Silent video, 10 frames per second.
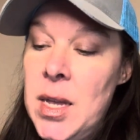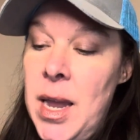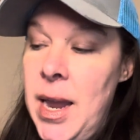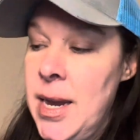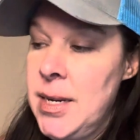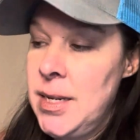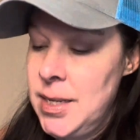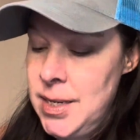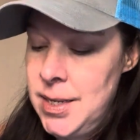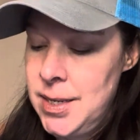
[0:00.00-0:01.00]
And
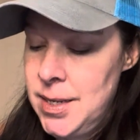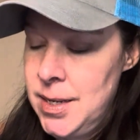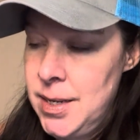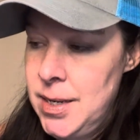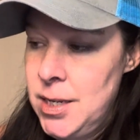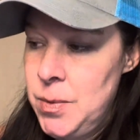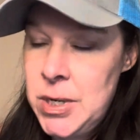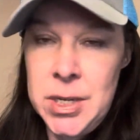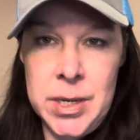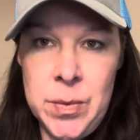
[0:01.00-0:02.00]
this is
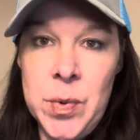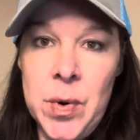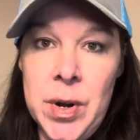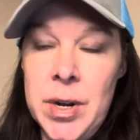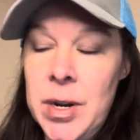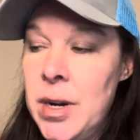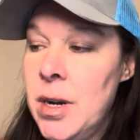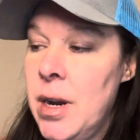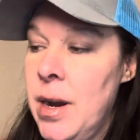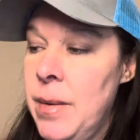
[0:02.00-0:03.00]
especially important
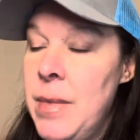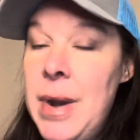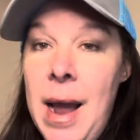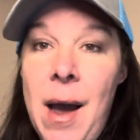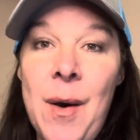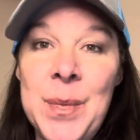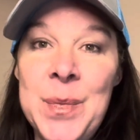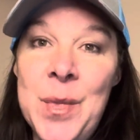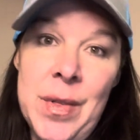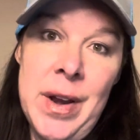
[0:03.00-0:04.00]
um, now
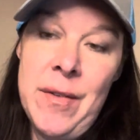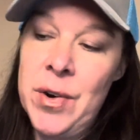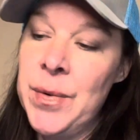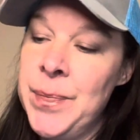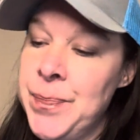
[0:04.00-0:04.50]
more than ever.